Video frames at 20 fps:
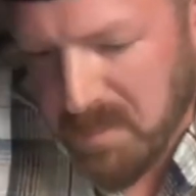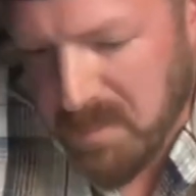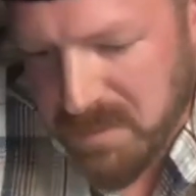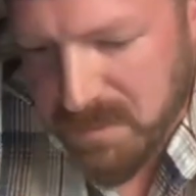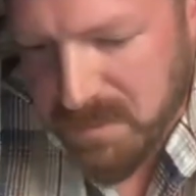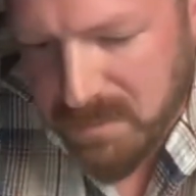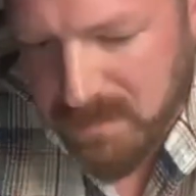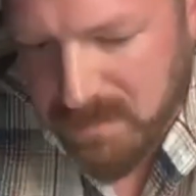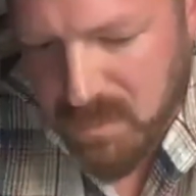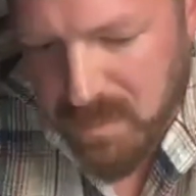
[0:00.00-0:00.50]

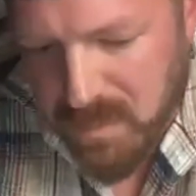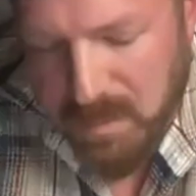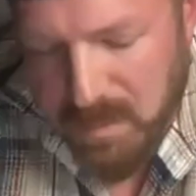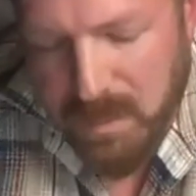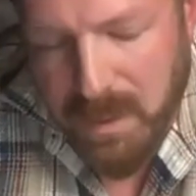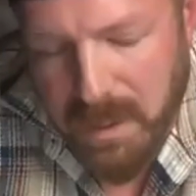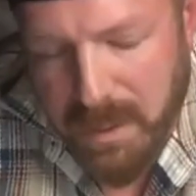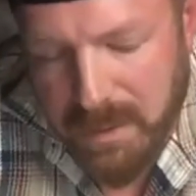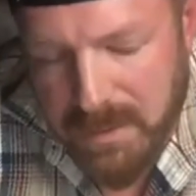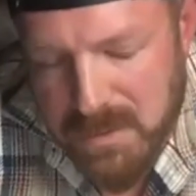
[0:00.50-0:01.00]
was
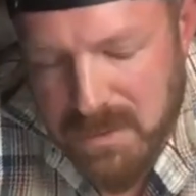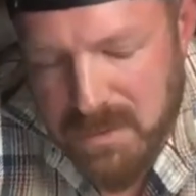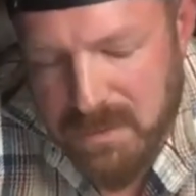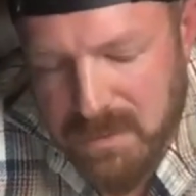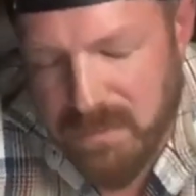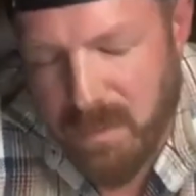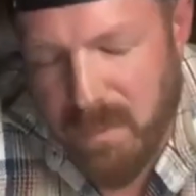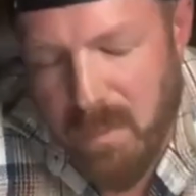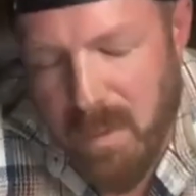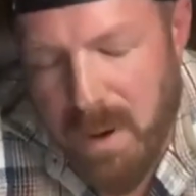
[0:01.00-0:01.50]
Triple
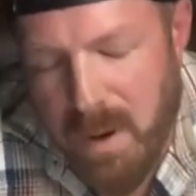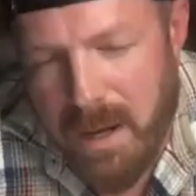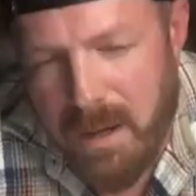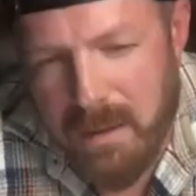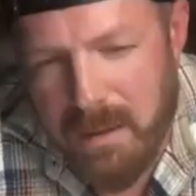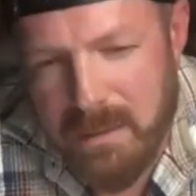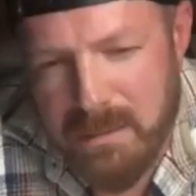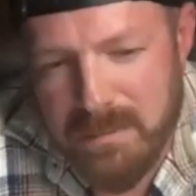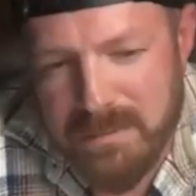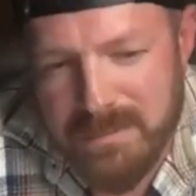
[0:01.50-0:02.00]
H for a while.